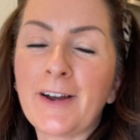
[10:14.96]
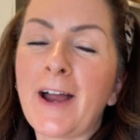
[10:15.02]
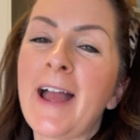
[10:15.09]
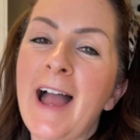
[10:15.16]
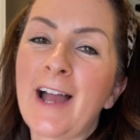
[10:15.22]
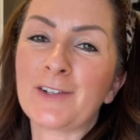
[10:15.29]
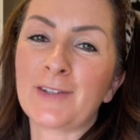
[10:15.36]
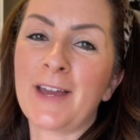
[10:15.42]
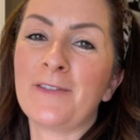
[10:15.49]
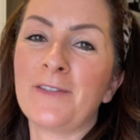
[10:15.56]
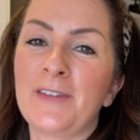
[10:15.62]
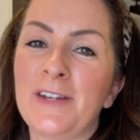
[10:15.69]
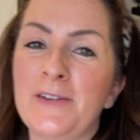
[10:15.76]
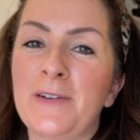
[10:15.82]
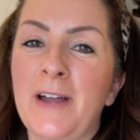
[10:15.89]
actually have a
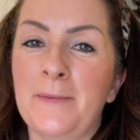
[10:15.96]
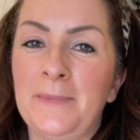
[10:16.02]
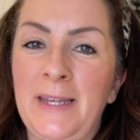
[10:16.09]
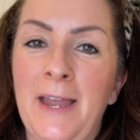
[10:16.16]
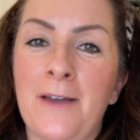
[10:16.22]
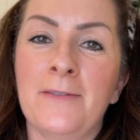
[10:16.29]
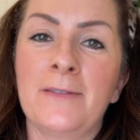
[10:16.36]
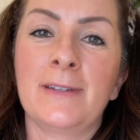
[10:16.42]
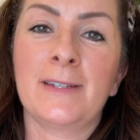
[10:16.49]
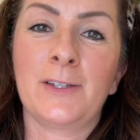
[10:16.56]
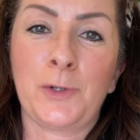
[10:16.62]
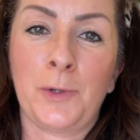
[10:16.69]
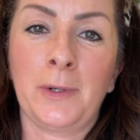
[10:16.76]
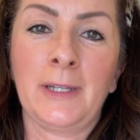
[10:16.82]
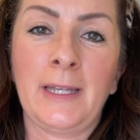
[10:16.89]
video coming out
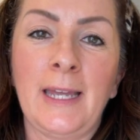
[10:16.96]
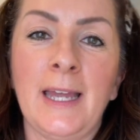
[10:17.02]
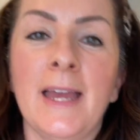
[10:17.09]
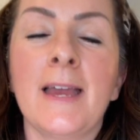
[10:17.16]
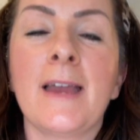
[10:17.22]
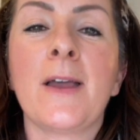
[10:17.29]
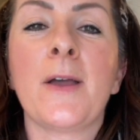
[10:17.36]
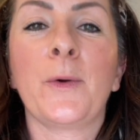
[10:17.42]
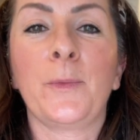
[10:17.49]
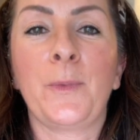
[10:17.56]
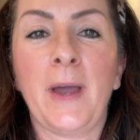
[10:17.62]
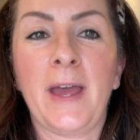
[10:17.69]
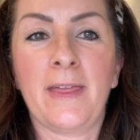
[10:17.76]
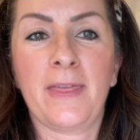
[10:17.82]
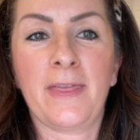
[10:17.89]
shortly
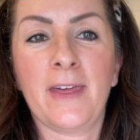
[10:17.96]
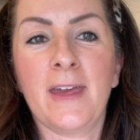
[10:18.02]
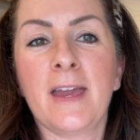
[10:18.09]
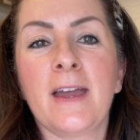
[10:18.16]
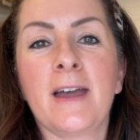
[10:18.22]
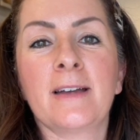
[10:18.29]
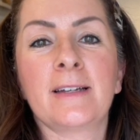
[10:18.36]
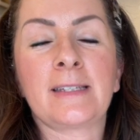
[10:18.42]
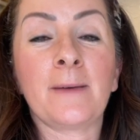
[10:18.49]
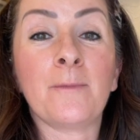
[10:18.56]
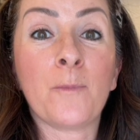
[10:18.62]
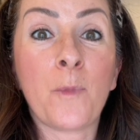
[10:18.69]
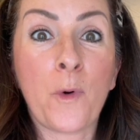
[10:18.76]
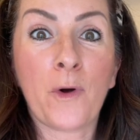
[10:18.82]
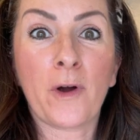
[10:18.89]
with some
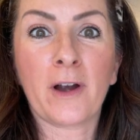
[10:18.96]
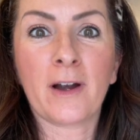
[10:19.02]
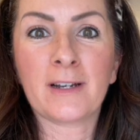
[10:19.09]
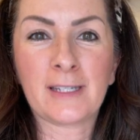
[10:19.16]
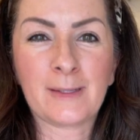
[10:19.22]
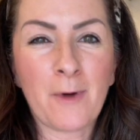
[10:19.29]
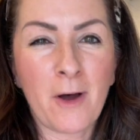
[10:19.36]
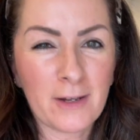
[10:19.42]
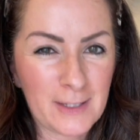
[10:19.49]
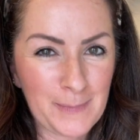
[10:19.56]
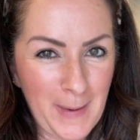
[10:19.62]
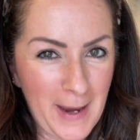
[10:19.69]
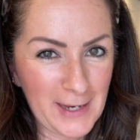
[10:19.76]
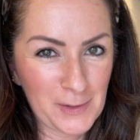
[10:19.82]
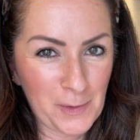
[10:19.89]
more small
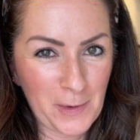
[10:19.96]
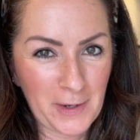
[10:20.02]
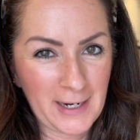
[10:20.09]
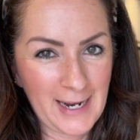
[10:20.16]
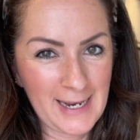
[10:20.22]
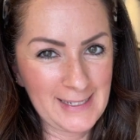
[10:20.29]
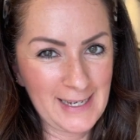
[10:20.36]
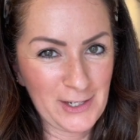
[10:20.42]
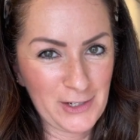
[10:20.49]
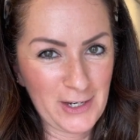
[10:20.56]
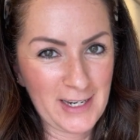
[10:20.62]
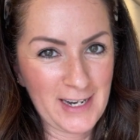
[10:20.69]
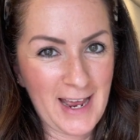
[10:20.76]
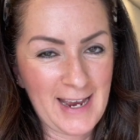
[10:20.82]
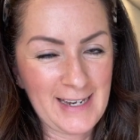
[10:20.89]
space
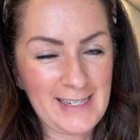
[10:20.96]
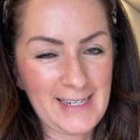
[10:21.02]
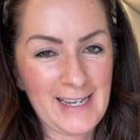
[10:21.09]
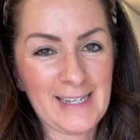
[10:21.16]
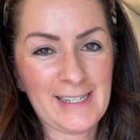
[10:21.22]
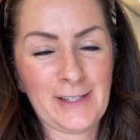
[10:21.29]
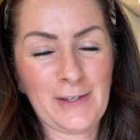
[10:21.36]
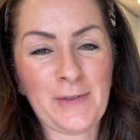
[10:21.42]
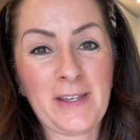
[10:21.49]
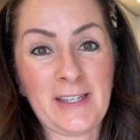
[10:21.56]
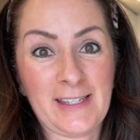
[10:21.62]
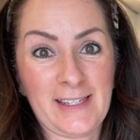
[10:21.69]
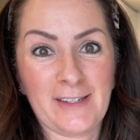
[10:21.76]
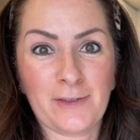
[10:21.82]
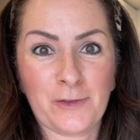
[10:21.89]
organization ideas. So
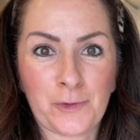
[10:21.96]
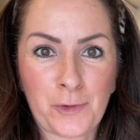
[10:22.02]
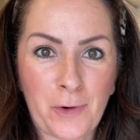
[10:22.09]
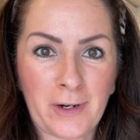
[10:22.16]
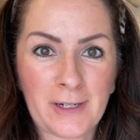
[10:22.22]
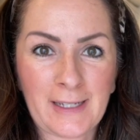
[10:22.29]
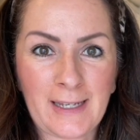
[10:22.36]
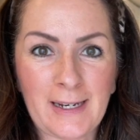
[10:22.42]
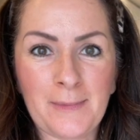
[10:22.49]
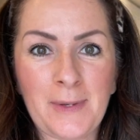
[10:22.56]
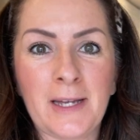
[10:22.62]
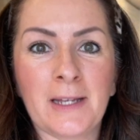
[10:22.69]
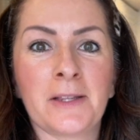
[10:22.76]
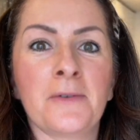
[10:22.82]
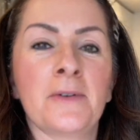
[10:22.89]
this drawer is going to
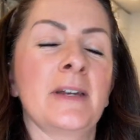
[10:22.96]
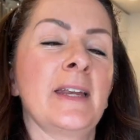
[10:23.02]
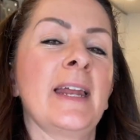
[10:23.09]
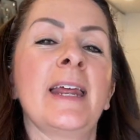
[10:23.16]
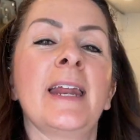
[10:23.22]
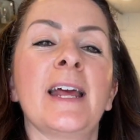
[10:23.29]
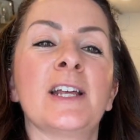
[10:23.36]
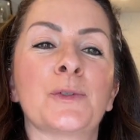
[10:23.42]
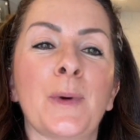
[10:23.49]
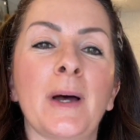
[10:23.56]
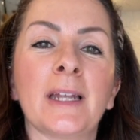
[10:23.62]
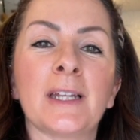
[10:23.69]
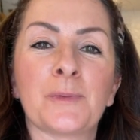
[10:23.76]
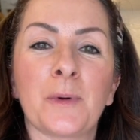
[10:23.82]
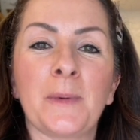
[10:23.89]
be included in it, as
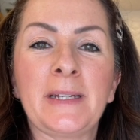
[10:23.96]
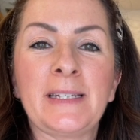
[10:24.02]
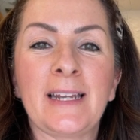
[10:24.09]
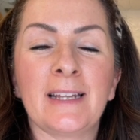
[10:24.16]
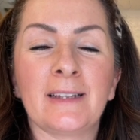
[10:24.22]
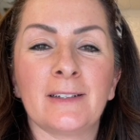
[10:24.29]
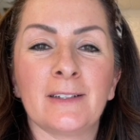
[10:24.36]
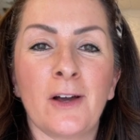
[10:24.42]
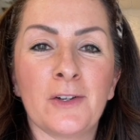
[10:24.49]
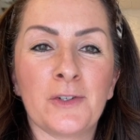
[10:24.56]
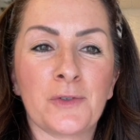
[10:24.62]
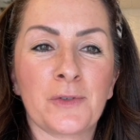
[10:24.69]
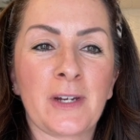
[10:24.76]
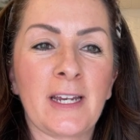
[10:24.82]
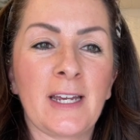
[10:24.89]
well as what we did in the
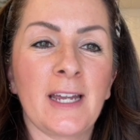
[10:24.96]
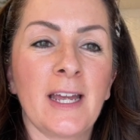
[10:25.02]
laundry.